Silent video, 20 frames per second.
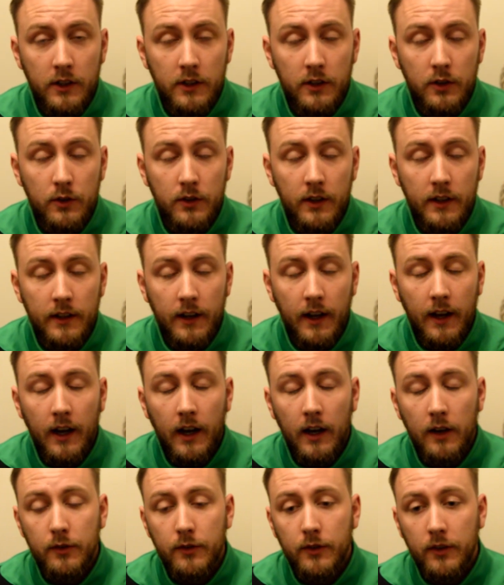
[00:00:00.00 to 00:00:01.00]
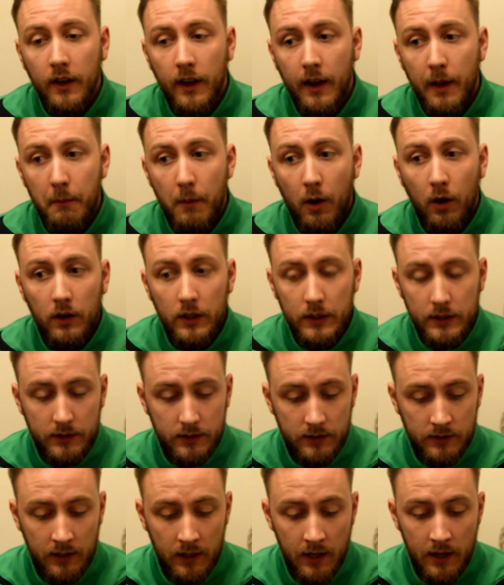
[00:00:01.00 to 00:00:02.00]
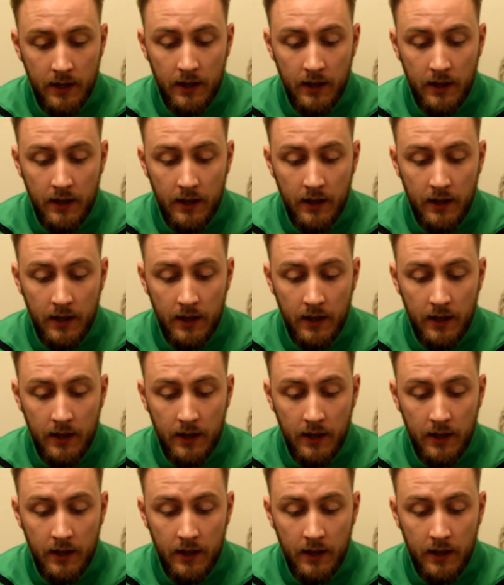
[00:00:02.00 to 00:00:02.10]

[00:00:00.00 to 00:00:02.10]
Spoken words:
two centre halves, Morris